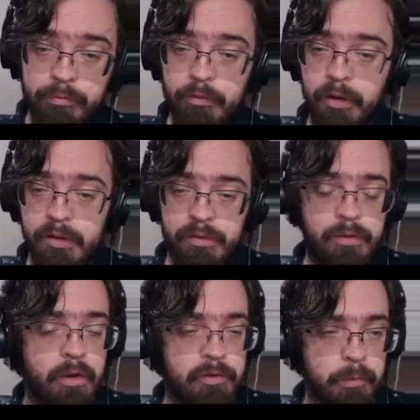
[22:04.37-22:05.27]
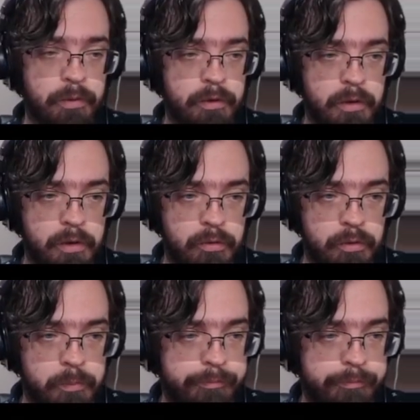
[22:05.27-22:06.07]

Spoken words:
That's a small thing you can do.